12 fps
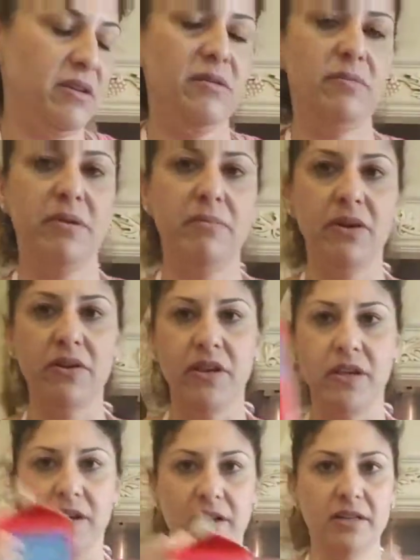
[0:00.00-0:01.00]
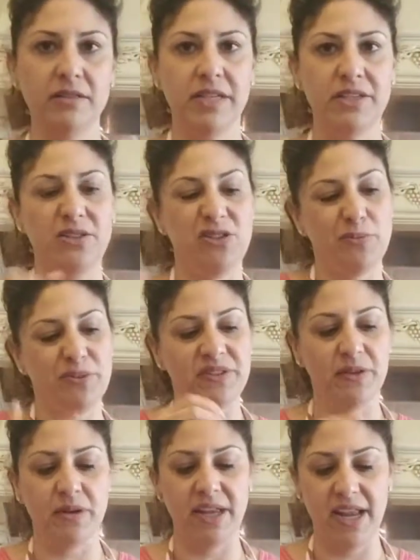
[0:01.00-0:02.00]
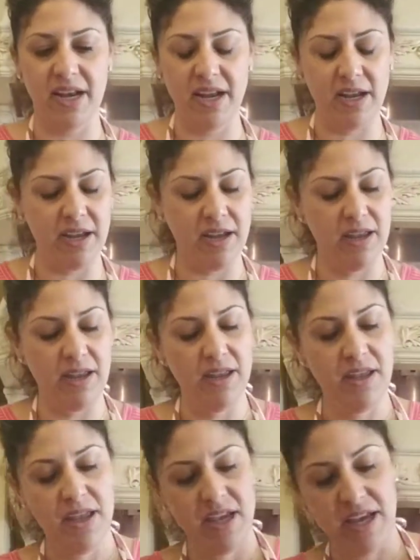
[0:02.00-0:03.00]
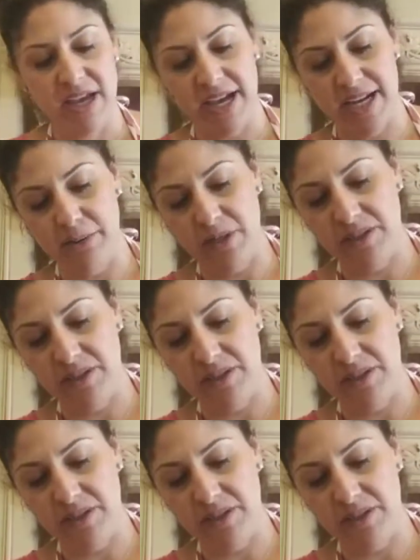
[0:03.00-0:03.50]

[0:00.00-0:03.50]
my milk here. I do 2% organic. I would